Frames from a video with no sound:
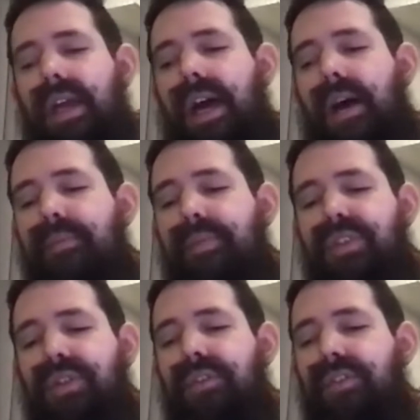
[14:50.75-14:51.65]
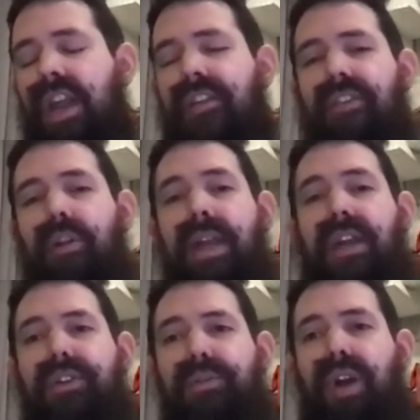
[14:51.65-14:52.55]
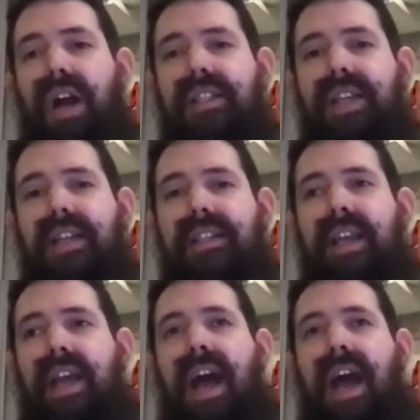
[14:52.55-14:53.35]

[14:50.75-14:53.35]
to the kind of filmmaker's process.